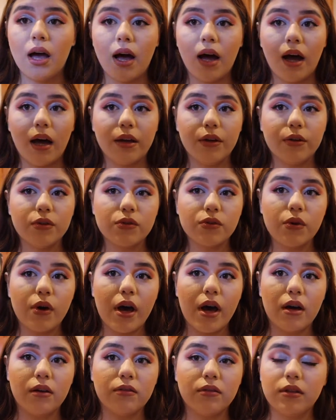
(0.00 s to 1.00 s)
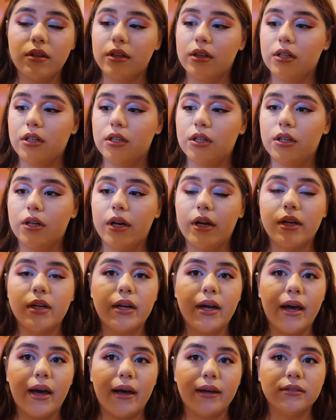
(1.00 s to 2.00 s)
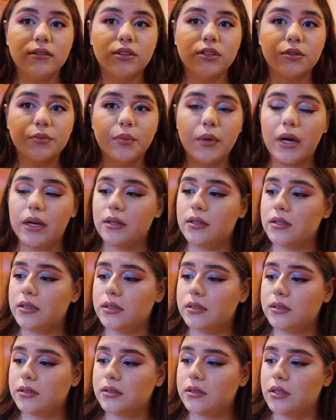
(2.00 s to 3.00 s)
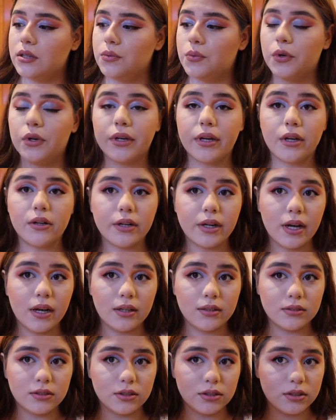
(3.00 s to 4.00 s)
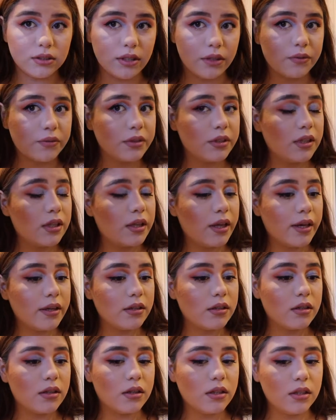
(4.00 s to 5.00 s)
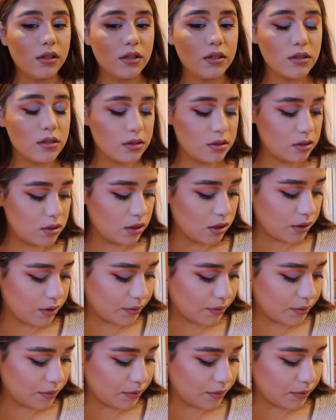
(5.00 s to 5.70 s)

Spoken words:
I also have their enhancer packets, the workout enhancers. I really like these.